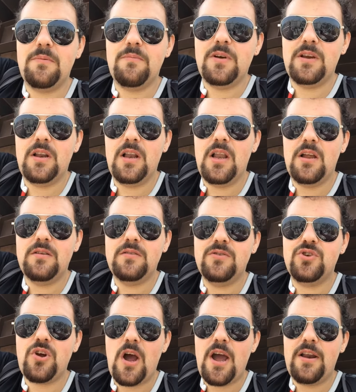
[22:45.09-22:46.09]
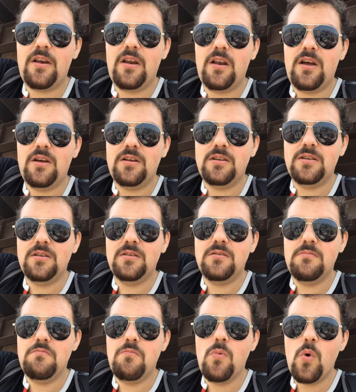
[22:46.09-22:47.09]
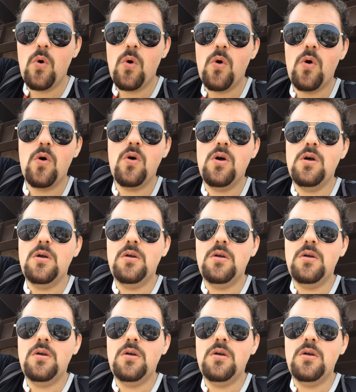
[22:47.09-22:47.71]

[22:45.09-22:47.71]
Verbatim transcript: I'm going to try to learn more